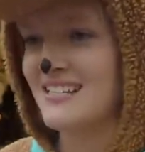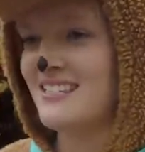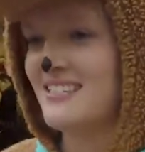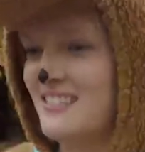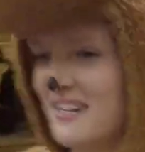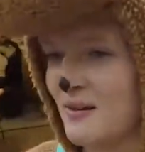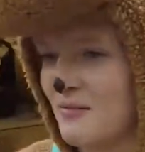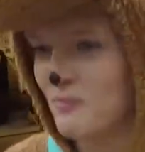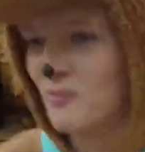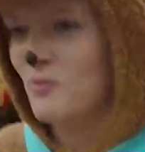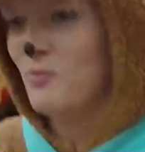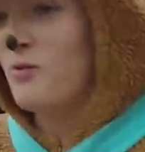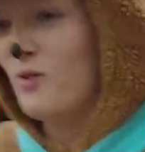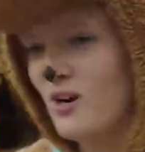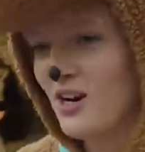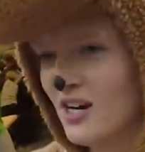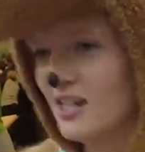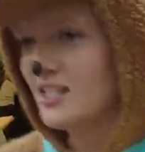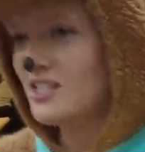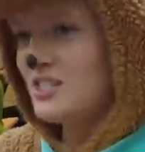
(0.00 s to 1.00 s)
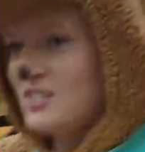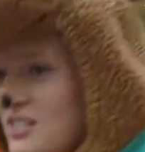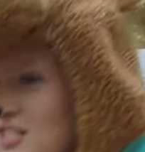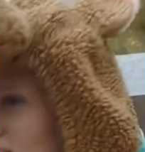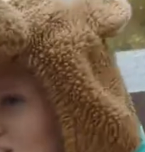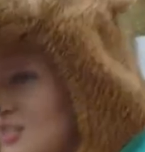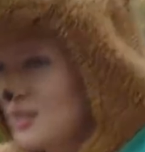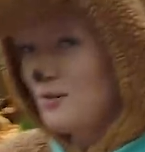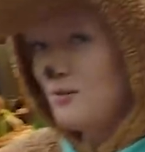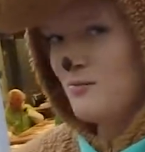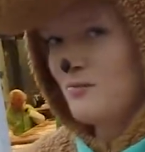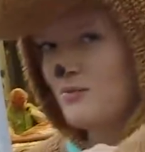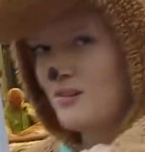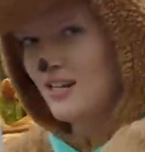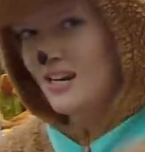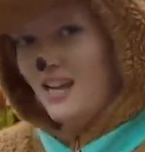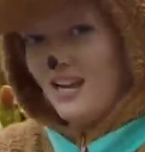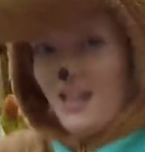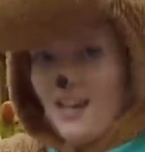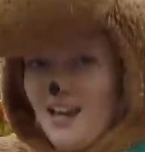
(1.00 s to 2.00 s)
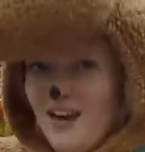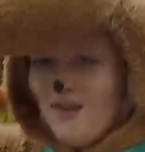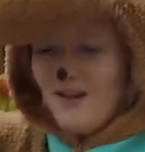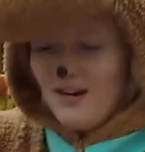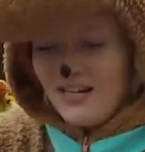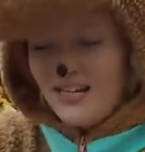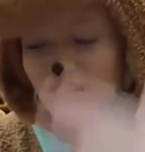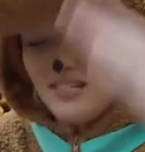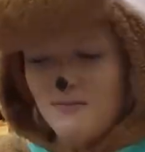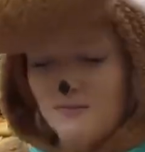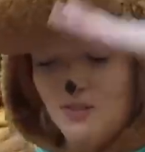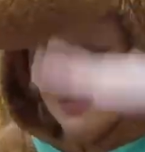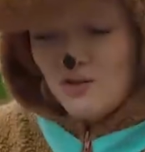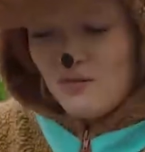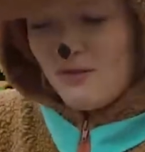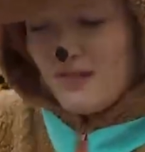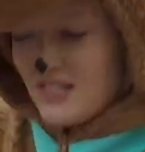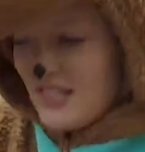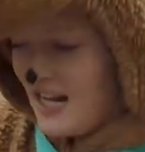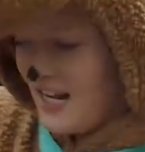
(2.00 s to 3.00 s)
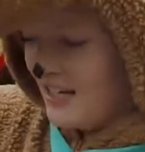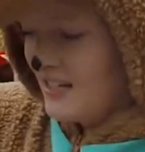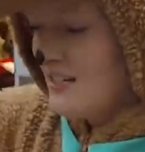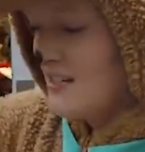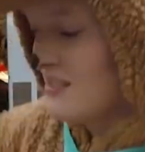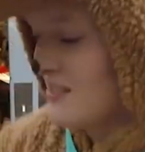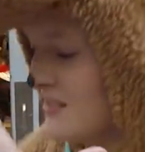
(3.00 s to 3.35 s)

some work to do now. I need some Scooby Snacks.